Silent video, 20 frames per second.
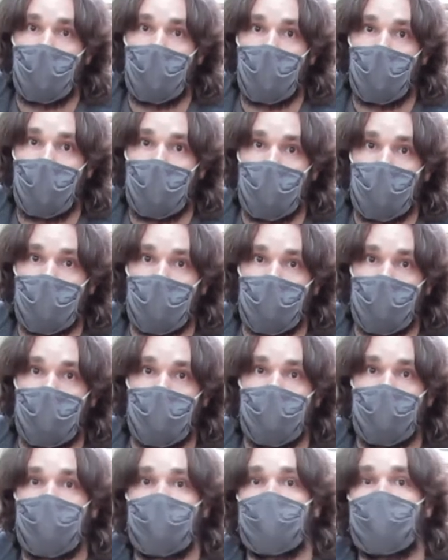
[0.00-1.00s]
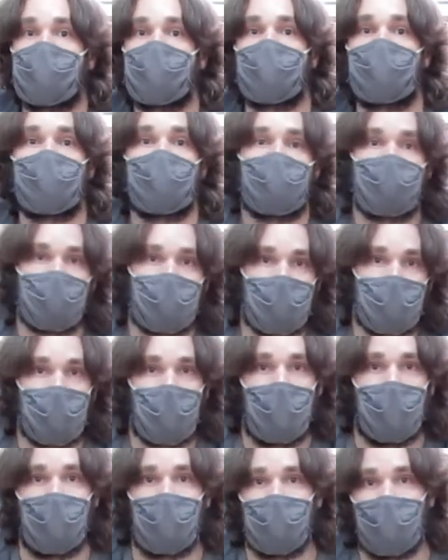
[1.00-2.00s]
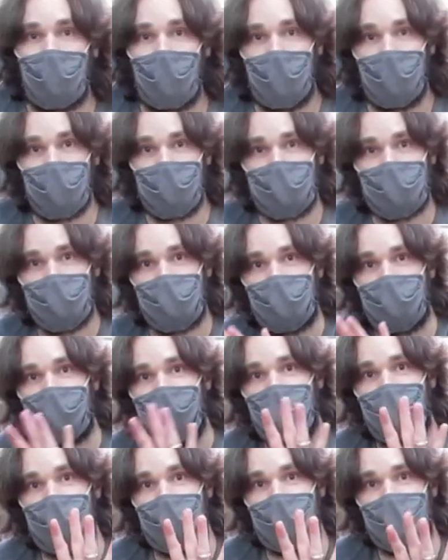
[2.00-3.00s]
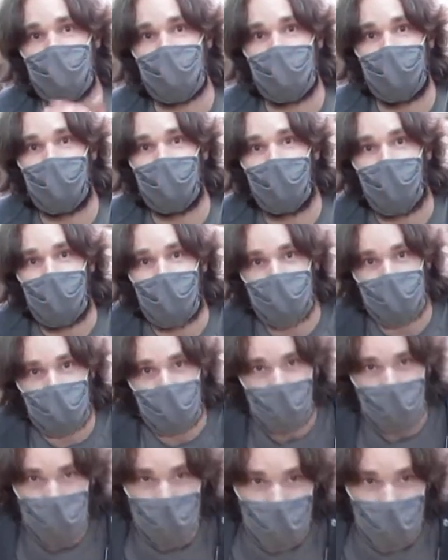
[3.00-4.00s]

and all right, we'll see you guys next